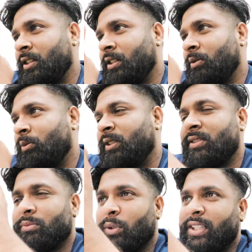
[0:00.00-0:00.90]
When it
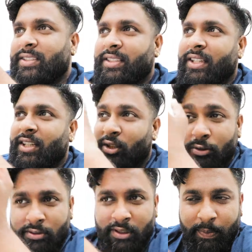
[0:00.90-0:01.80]
doesn't waste it, it
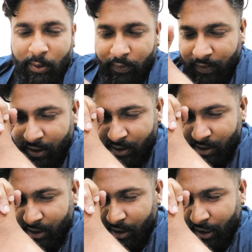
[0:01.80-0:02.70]
uses up a lot of
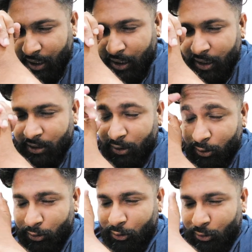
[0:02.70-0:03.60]
energy and
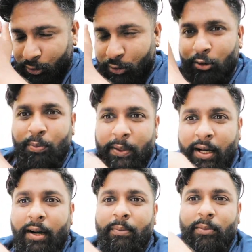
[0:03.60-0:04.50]
you do
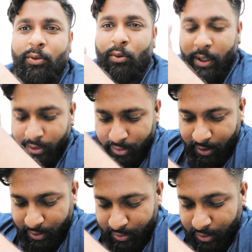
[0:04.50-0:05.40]
become quite
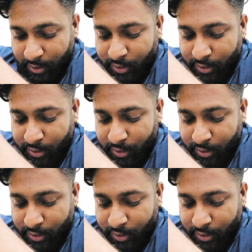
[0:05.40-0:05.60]
tired.